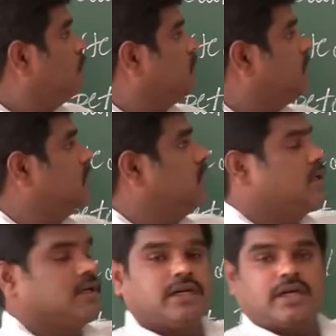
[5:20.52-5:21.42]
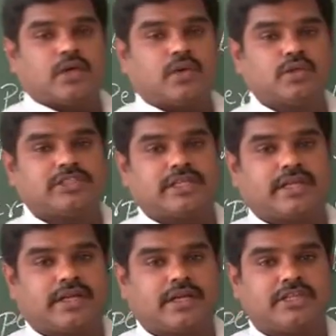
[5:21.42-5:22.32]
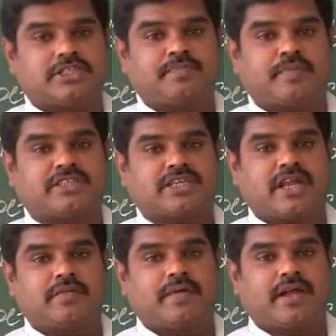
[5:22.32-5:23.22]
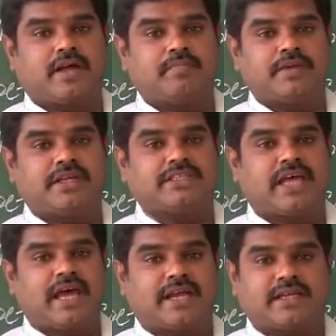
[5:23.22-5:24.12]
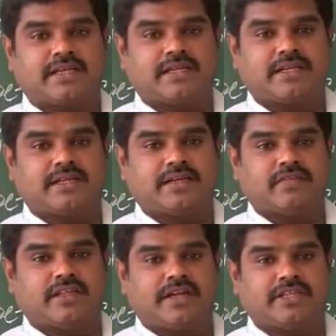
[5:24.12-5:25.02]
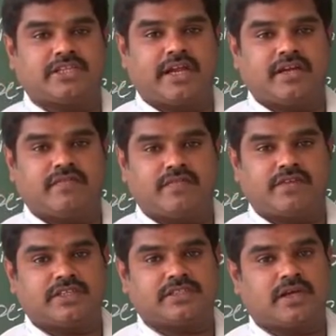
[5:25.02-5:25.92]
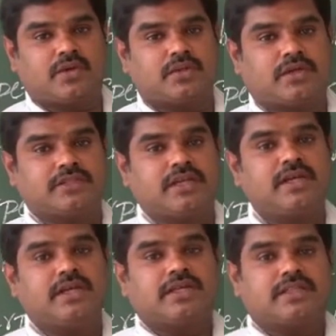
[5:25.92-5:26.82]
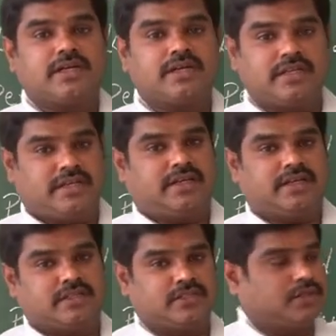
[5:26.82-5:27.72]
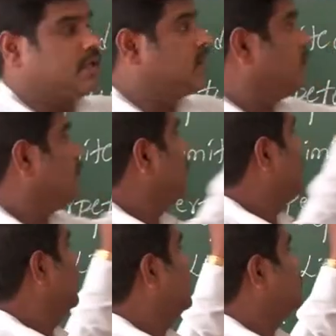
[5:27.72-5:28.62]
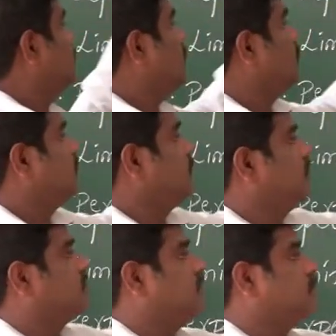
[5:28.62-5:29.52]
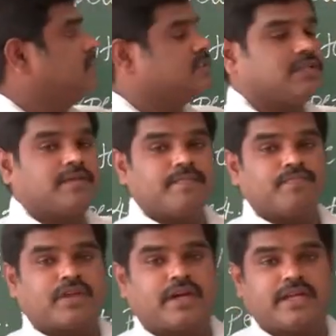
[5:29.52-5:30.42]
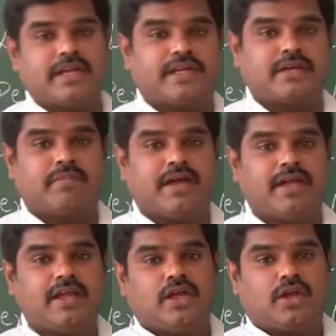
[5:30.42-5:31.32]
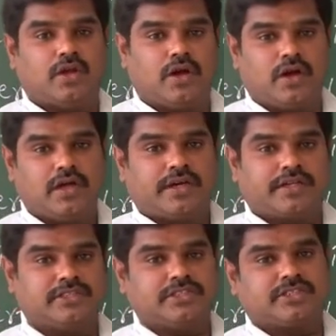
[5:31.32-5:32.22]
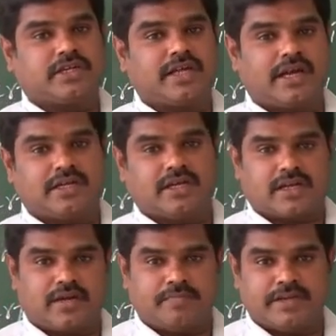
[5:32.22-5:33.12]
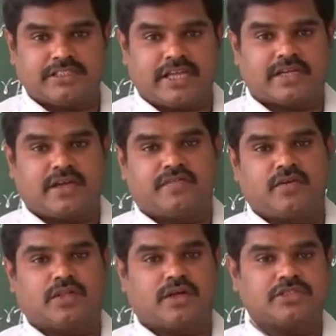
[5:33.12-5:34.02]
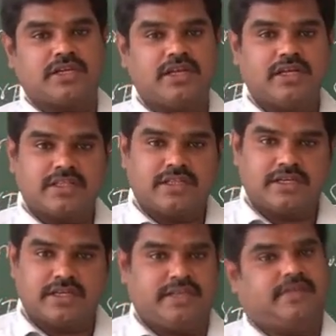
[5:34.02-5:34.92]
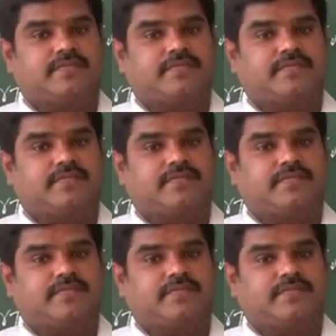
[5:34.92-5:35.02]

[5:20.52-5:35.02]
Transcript: the rules and regulation prescribed by Companies Act, whether it is 1956 or 2013. So that is what? It is an artificial person created by law, registered under Companies Act of 2013.